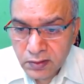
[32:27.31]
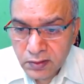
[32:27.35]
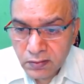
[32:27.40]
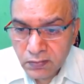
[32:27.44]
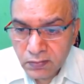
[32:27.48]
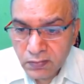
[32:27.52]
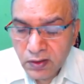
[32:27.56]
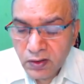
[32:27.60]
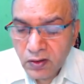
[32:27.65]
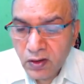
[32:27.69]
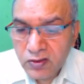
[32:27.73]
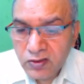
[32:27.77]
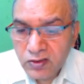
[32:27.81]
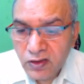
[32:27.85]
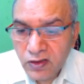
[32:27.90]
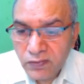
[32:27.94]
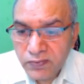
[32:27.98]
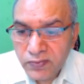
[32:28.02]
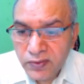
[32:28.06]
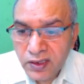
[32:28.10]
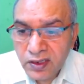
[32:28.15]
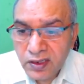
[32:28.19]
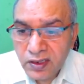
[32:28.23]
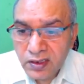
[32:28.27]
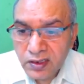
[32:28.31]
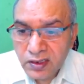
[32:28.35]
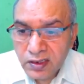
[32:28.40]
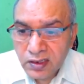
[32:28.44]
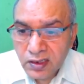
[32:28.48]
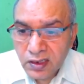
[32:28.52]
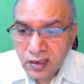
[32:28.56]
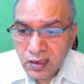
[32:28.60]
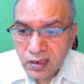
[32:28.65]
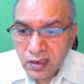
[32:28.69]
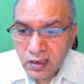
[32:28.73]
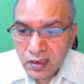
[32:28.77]
because of the
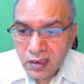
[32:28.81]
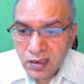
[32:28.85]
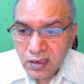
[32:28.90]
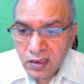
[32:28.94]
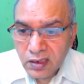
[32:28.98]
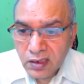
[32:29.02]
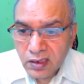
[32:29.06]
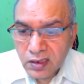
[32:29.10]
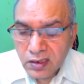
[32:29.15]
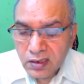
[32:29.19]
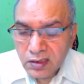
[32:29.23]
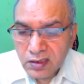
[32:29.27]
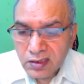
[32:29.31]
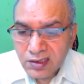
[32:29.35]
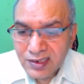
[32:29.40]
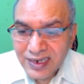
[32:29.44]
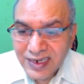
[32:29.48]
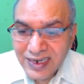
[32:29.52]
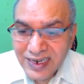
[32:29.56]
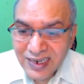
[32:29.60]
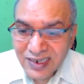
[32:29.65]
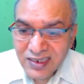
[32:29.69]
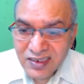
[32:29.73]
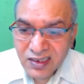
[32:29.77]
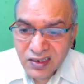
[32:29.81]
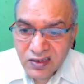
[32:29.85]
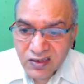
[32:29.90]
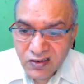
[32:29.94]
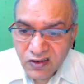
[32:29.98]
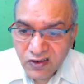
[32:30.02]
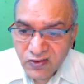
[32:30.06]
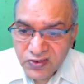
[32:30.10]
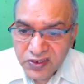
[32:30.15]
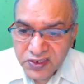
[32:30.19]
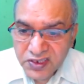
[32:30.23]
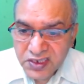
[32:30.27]
collecting the
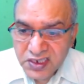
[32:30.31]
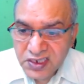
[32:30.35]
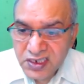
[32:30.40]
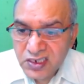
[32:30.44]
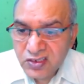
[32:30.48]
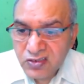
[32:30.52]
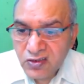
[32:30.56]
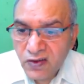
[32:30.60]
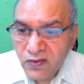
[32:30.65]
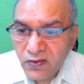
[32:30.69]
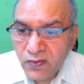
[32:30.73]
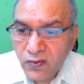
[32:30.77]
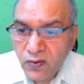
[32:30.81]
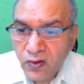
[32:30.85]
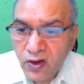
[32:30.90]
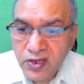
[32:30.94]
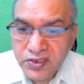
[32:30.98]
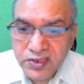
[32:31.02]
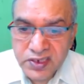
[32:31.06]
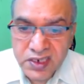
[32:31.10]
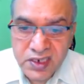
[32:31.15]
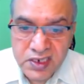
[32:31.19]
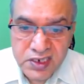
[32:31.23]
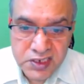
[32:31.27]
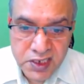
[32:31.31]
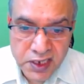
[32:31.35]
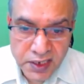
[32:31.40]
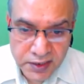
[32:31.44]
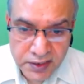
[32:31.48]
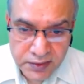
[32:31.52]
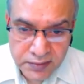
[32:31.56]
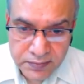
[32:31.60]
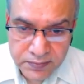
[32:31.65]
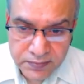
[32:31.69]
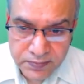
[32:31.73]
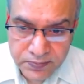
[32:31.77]
coefficients of cos and
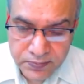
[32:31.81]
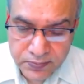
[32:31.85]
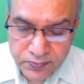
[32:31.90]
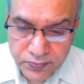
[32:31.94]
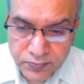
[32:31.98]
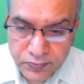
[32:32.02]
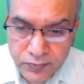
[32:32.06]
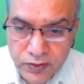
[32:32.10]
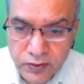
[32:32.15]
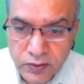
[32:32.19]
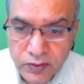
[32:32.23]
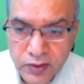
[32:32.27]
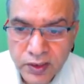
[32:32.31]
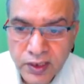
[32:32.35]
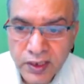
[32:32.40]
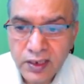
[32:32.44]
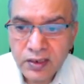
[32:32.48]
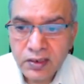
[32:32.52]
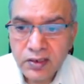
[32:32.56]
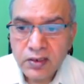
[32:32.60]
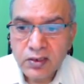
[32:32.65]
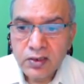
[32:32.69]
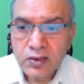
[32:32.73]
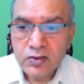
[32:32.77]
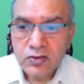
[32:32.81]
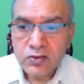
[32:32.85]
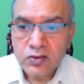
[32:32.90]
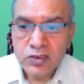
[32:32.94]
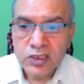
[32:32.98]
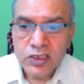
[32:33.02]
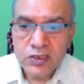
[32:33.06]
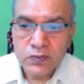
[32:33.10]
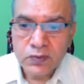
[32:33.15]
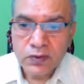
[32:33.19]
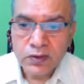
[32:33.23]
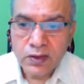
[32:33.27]
sine. Okay, so
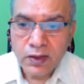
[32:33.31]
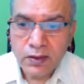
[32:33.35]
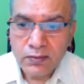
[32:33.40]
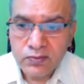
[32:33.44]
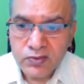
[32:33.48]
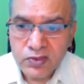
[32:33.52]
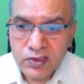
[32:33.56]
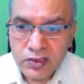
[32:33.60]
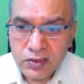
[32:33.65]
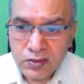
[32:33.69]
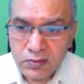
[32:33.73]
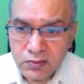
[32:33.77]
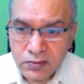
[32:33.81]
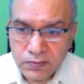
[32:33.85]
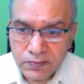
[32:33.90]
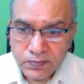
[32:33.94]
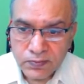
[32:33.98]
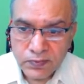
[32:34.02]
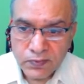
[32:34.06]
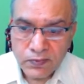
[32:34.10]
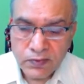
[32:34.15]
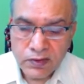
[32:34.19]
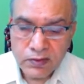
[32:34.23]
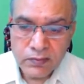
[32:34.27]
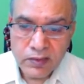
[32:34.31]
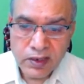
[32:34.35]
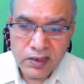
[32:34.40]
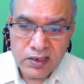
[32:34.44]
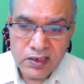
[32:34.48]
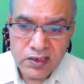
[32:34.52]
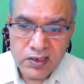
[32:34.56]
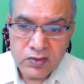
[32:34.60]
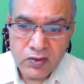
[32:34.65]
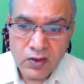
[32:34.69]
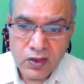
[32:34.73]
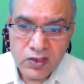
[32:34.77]
this becomes 1
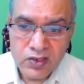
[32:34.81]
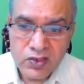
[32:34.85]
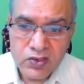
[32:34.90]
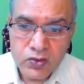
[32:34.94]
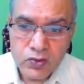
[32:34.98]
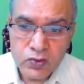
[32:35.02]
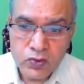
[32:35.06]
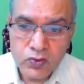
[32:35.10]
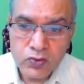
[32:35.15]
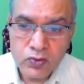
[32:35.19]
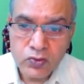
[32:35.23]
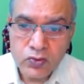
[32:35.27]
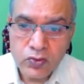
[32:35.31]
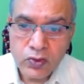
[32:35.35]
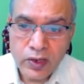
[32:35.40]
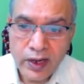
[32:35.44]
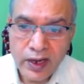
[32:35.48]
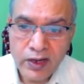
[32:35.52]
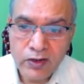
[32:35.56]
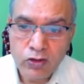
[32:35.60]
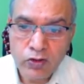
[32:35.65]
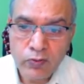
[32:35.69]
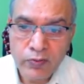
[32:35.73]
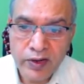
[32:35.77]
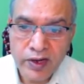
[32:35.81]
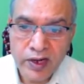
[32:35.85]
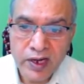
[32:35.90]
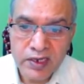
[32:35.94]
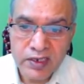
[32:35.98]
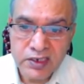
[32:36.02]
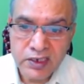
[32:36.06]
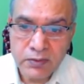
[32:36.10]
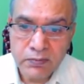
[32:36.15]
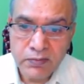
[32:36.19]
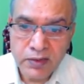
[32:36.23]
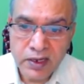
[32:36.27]
minus cos 2 n omega
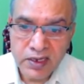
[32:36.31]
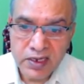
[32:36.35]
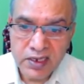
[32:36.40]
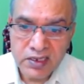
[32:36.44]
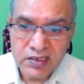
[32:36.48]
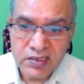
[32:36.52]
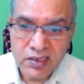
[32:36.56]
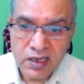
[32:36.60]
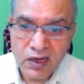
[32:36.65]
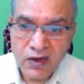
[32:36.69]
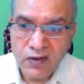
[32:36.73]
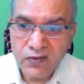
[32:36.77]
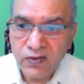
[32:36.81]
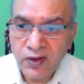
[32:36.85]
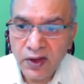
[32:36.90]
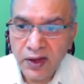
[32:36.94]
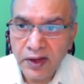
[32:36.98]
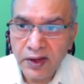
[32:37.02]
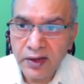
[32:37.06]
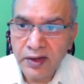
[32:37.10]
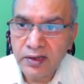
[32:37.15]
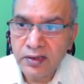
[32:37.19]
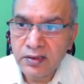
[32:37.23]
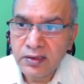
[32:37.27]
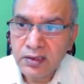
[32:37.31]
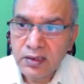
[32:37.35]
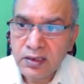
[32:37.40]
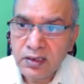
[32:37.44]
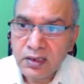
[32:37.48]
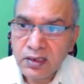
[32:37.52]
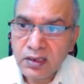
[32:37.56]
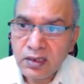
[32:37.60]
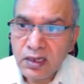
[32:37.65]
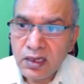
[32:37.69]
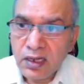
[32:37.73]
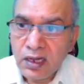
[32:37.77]
t minus alpha n.
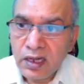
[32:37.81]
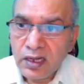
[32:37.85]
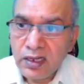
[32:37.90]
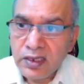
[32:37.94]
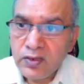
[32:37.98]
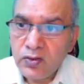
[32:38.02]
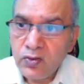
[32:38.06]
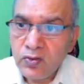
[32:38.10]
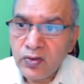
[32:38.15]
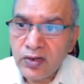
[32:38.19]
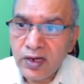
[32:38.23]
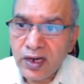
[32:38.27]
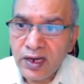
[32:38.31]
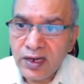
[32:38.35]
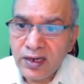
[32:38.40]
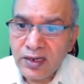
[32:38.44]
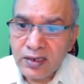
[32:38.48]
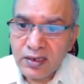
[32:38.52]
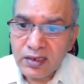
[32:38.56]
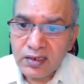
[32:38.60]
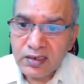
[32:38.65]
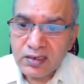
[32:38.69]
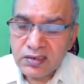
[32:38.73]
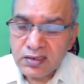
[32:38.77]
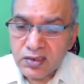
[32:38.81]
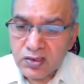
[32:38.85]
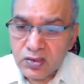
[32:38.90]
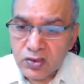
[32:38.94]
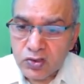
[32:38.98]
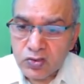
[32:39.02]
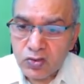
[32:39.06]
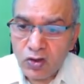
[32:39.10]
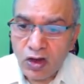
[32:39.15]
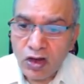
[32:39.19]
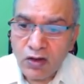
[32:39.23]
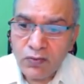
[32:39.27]
You can
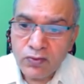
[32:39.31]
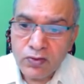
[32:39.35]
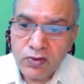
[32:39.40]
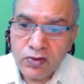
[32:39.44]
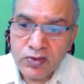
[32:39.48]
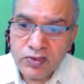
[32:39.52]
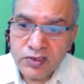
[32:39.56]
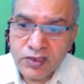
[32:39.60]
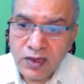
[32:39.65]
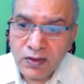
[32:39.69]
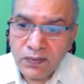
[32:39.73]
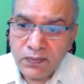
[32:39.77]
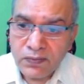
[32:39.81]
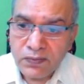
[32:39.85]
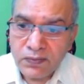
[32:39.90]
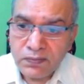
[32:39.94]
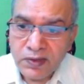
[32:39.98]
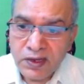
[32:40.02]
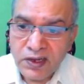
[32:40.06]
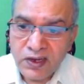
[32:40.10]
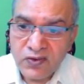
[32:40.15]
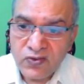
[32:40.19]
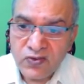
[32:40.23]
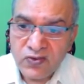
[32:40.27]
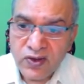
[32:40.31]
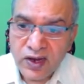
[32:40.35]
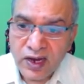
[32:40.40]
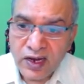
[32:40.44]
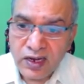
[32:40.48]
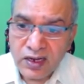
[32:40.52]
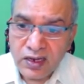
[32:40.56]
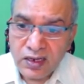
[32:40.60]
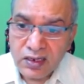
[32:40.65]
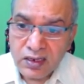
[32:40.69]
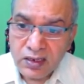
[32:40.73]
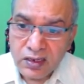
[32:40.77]
solve yourself and verify,
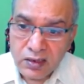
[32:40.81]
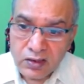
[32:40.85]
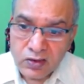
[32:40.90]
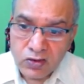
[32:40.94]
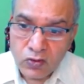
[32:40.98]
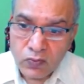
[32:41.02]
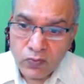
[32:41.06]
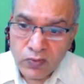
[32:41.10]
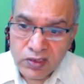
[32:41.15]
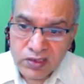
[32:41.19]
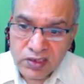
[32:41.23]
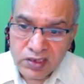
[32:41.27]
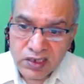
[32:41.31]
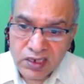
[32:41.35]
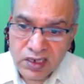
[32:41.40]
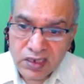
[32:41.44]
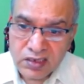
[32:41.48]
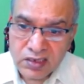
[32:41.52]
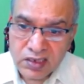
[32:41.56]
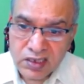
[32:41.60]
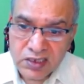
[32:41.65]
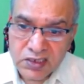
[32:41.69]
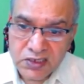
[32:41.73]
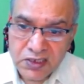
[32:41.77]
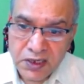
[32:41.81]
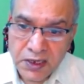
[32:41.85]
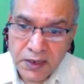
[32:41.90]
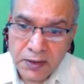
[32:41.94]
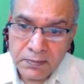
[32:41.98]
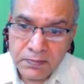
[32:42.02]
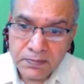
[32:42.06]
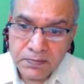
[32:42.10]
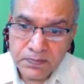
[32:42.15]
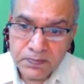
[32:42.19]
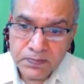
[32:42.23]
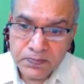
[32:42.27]
you must get the
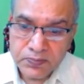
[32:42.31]
same